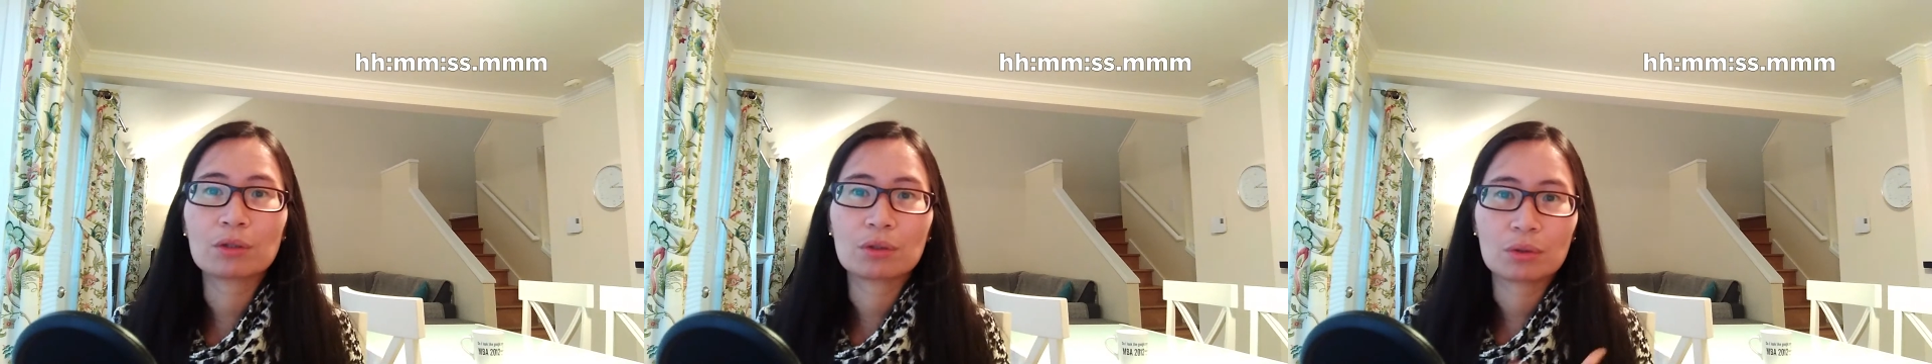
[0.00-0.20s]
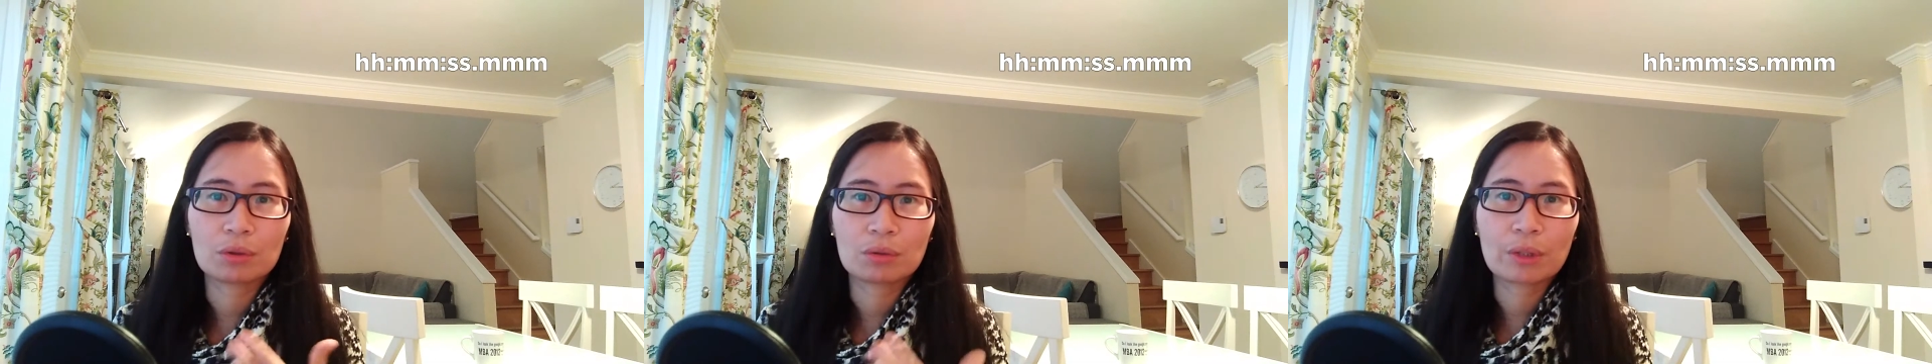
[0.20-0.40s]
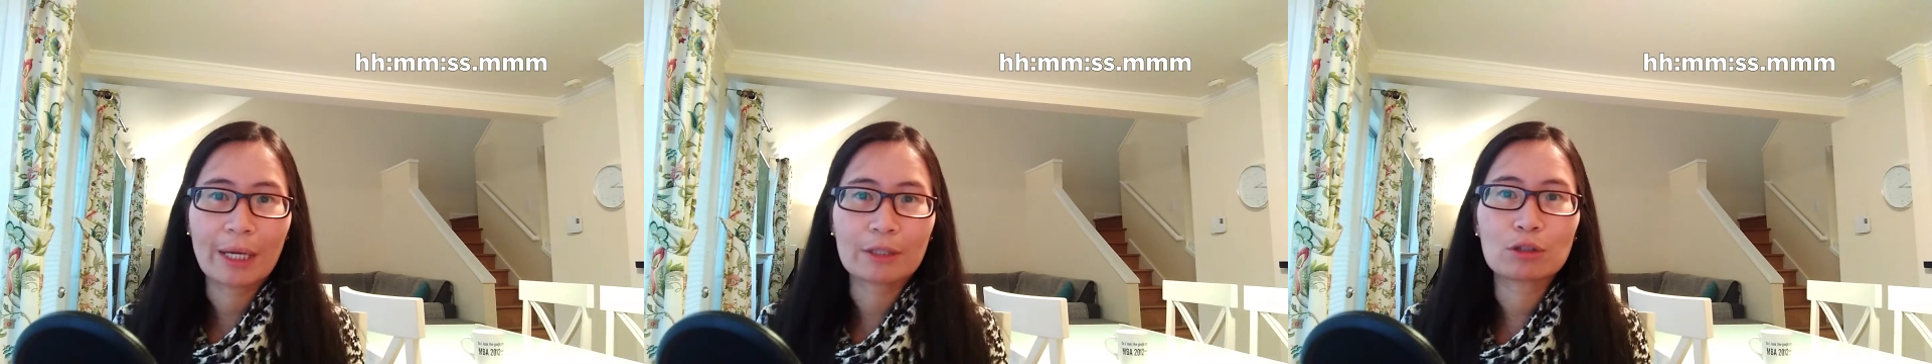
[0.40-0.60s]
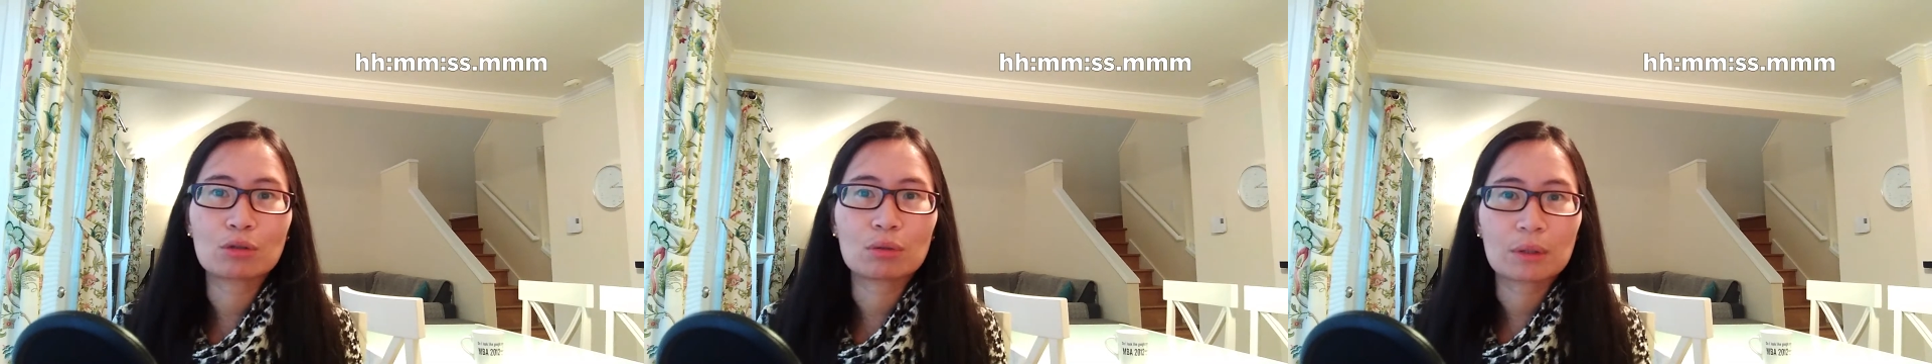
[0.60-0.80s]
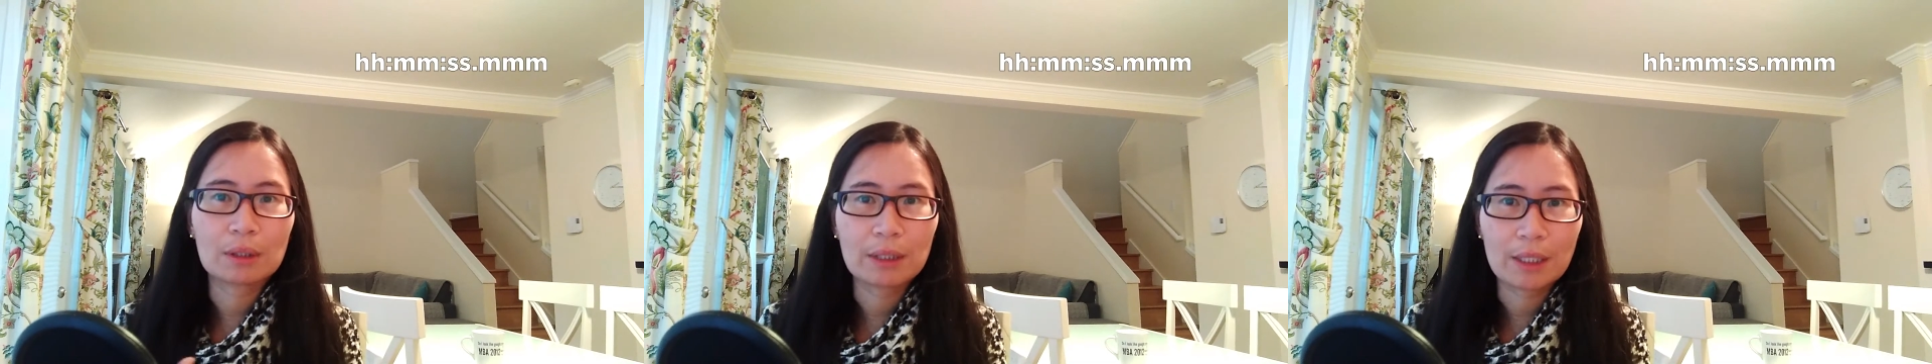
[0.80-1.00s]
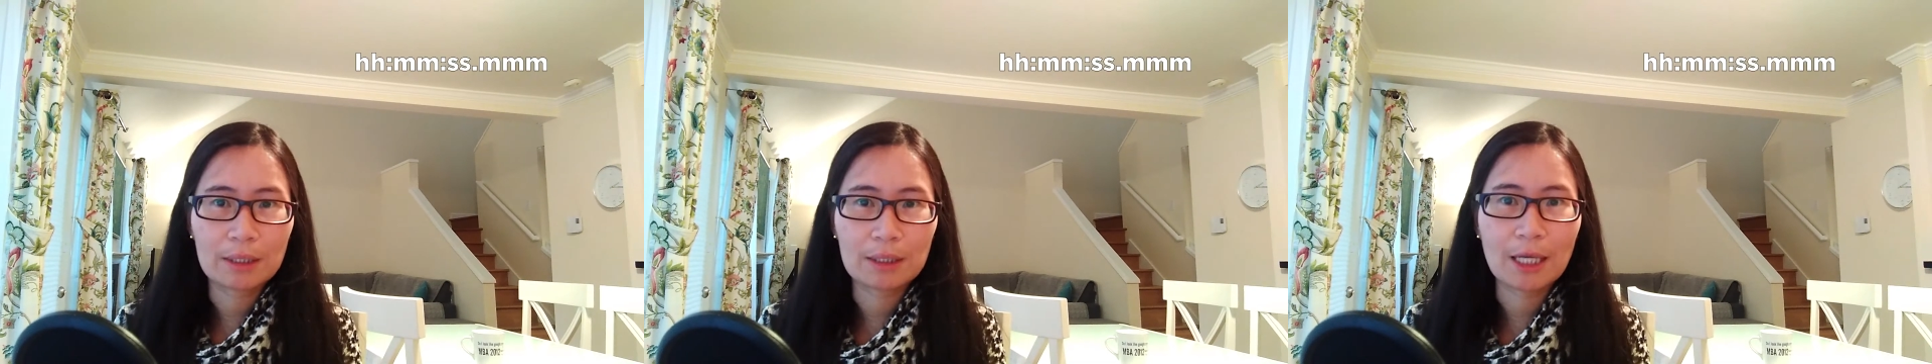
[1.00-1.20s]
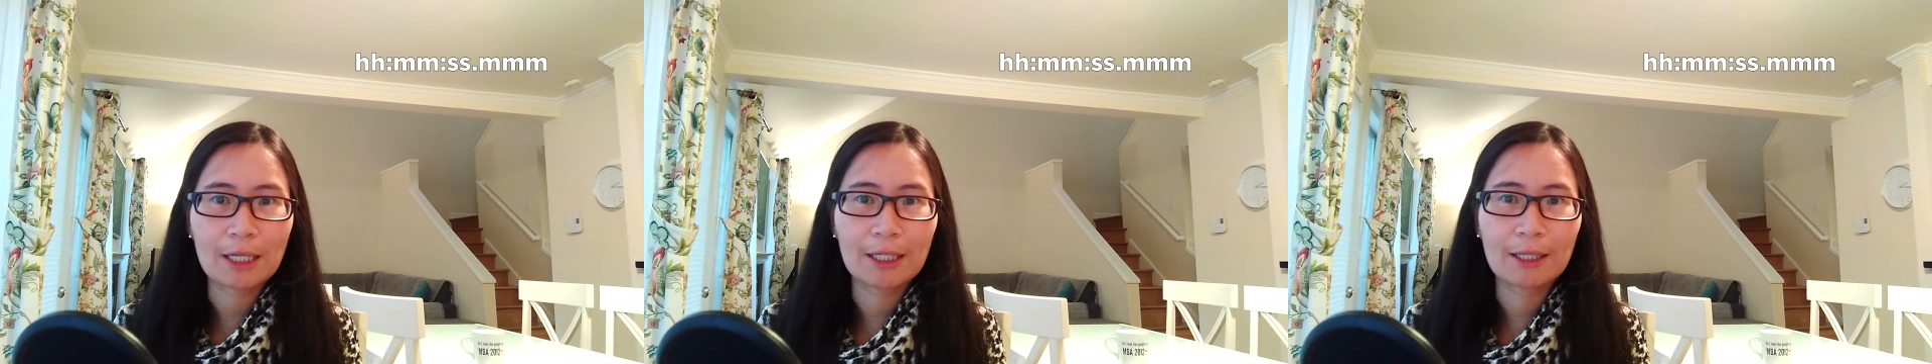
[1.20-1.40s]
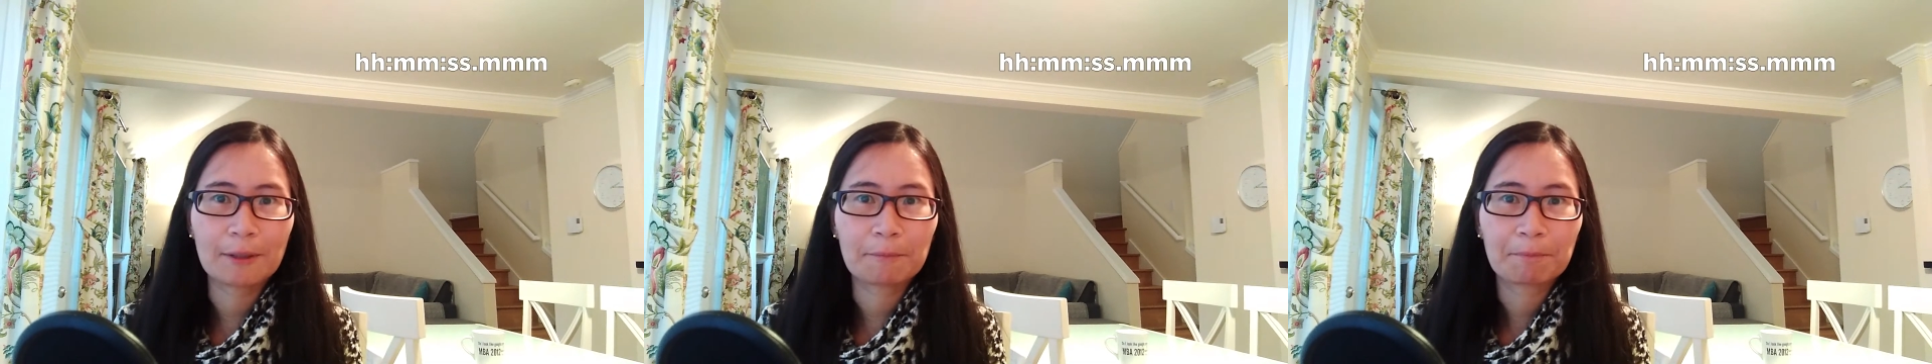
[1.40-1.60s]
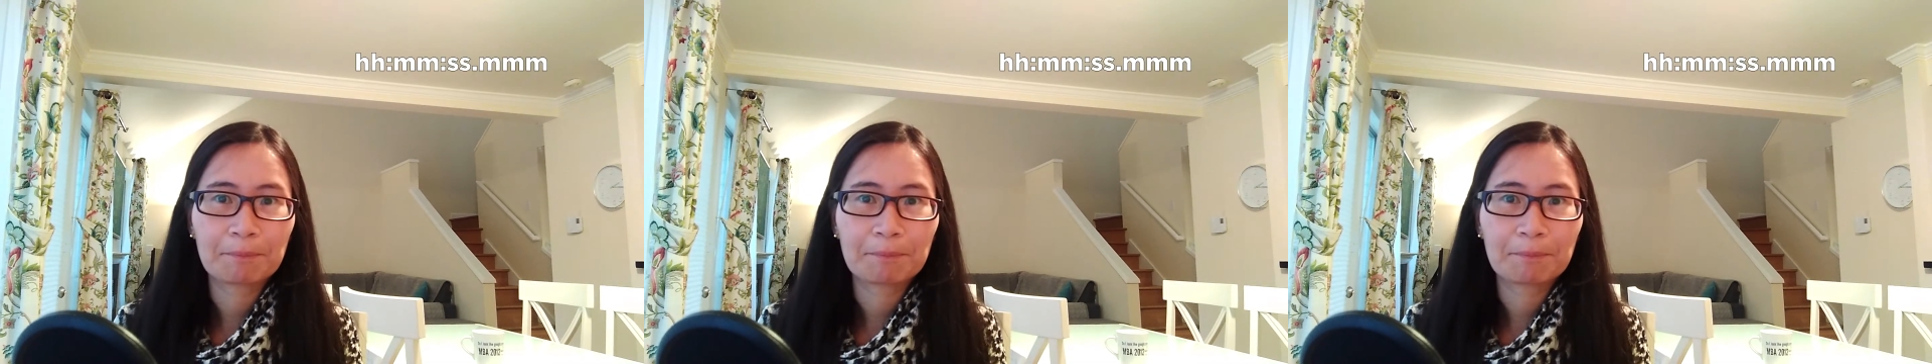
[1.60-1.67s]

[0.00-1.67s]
you get to the next second.